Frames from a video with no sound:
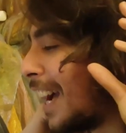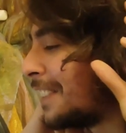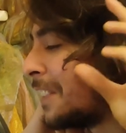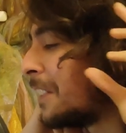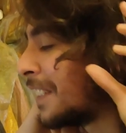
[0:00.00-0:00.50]

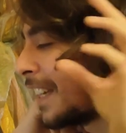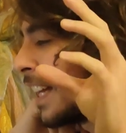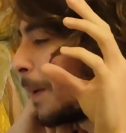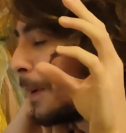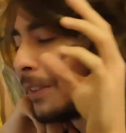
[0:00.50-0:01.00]
didn't
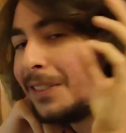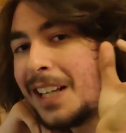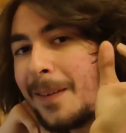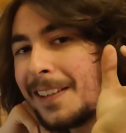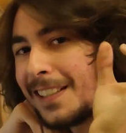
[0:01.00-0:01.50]
care about
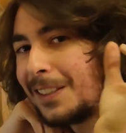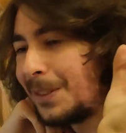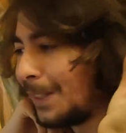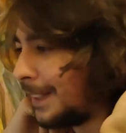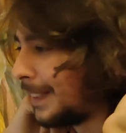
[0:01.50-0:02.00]
dynamics at all.